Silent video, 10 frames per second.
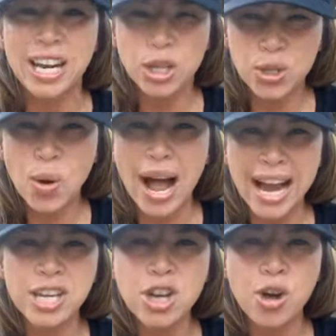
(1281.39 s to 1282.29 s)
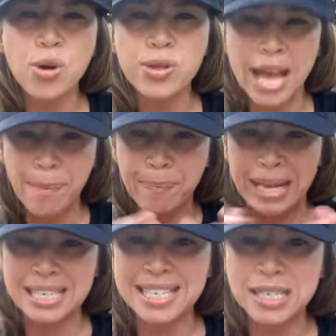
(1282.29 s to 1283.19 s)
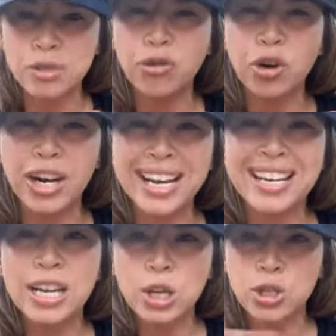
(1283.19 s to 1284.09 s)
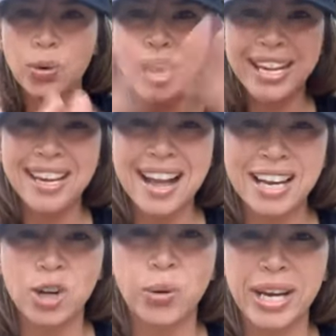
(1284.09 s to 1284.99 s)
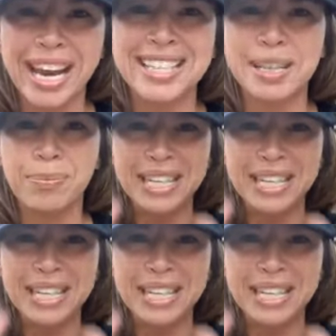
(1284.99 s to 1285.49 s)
So I know that basis for it, so I can kind of create something